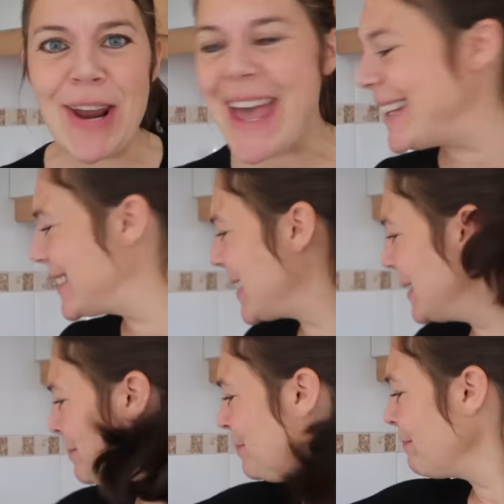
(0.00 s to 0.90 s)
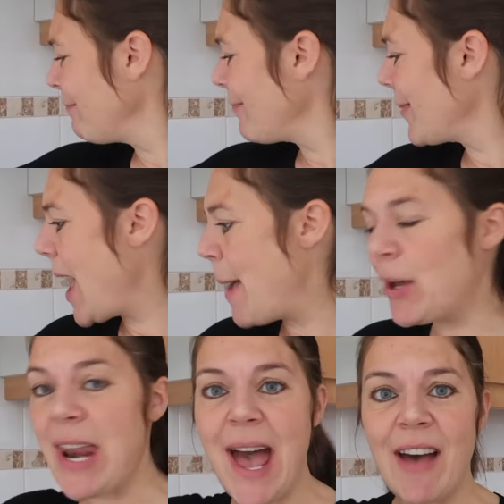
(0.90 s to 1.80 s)
Brit, I'm
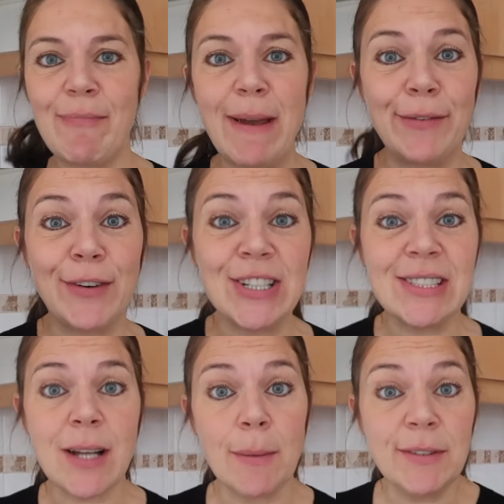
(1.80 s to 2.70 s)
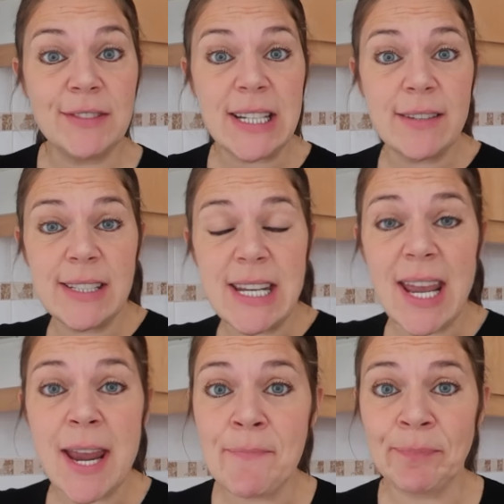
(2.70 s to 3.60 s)
gonna have my first cup of tea of the
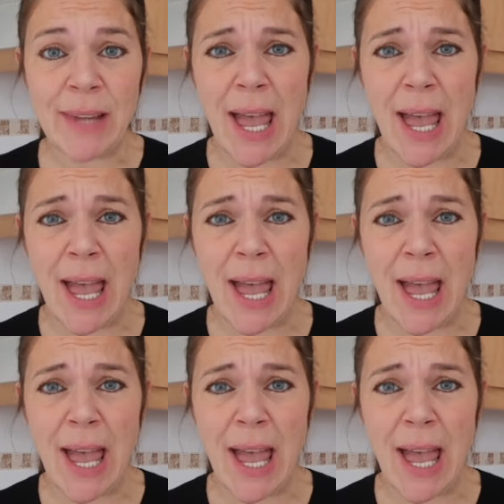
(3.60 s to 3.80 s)
day.